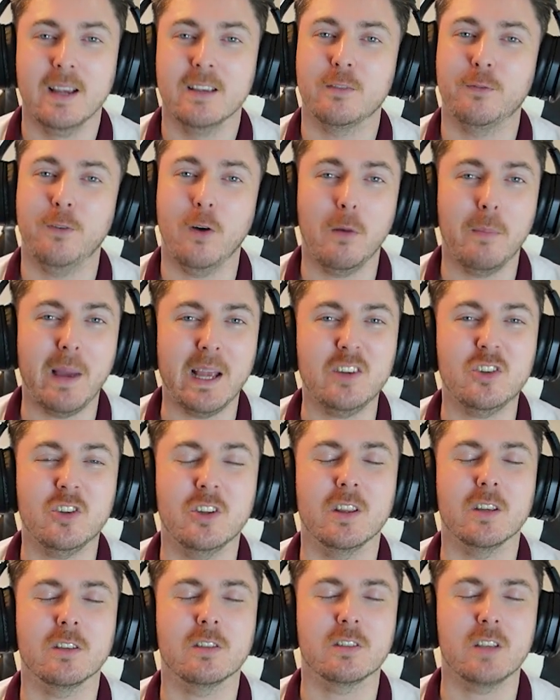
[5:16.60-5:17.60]
It's a
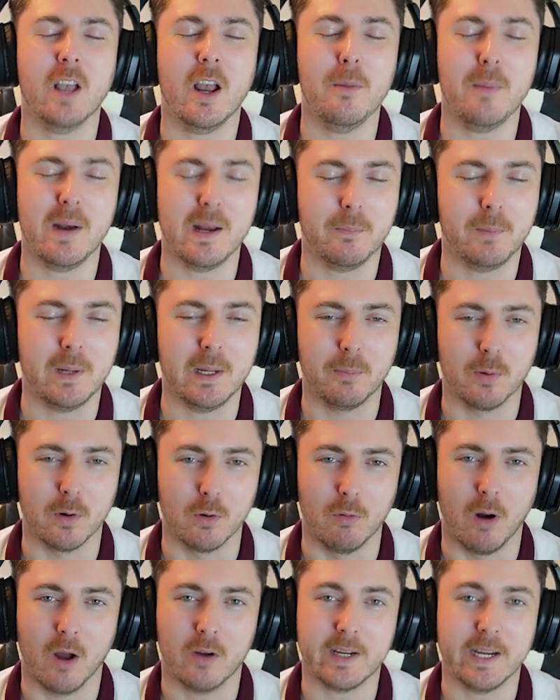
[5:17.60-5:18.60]
formation that so many people are
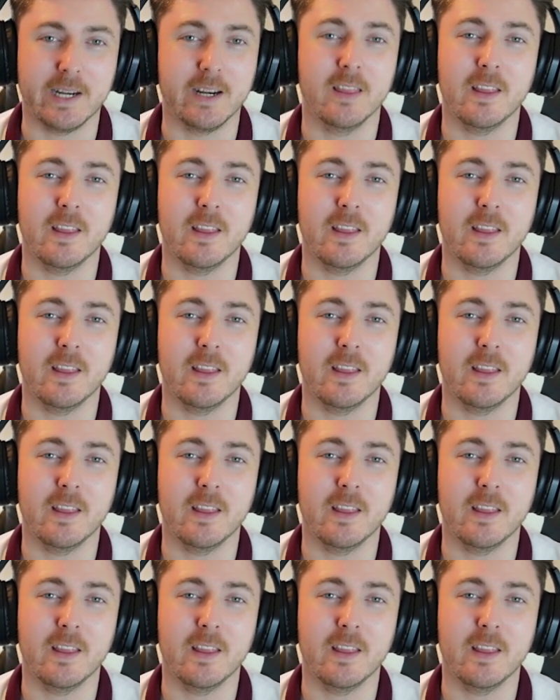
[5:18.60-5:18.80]
rocking,